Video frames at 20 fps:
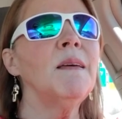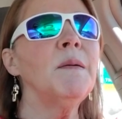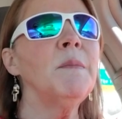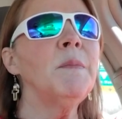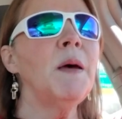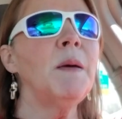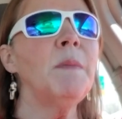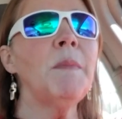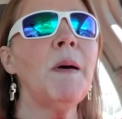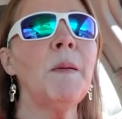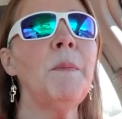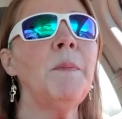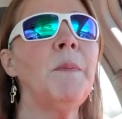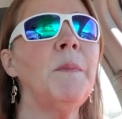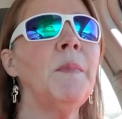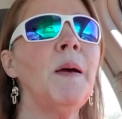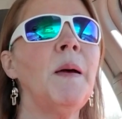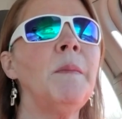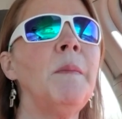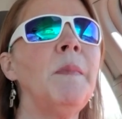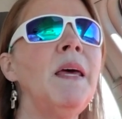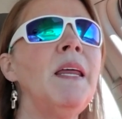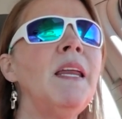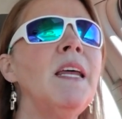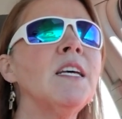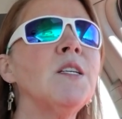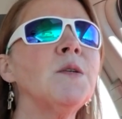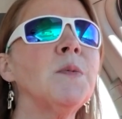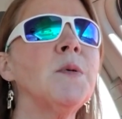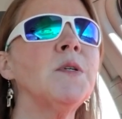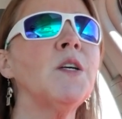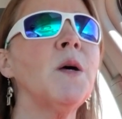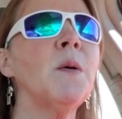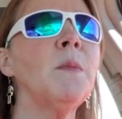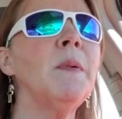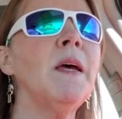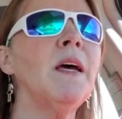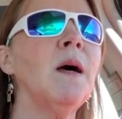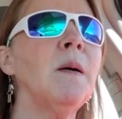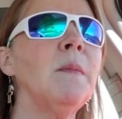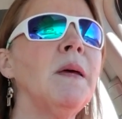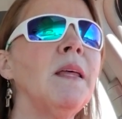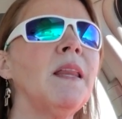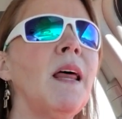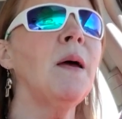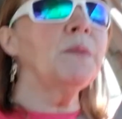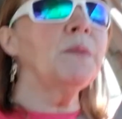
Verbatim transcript: but my, my immediates were so big on me. They